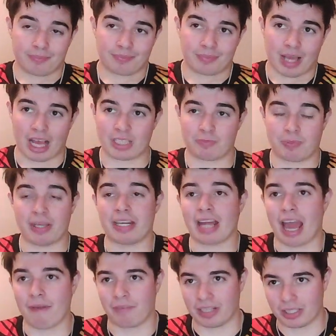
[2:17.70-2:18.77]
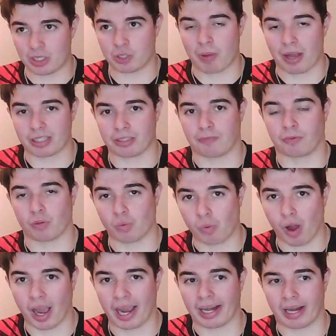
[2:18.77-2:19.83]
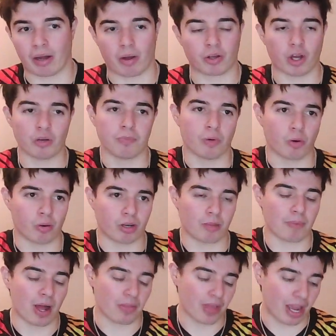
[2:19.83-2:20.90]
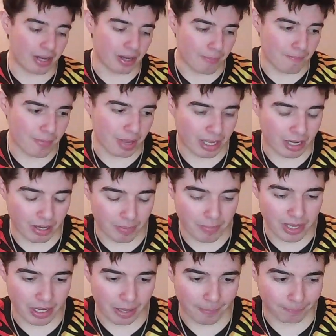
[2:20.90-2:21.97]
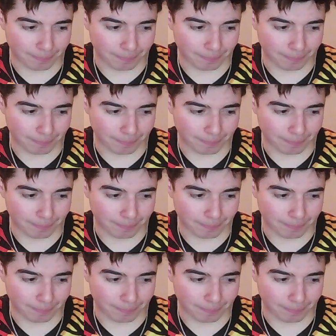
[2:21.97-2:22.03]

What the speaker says: has been heavily suspected for a while, and I'll go more on about that in a minute.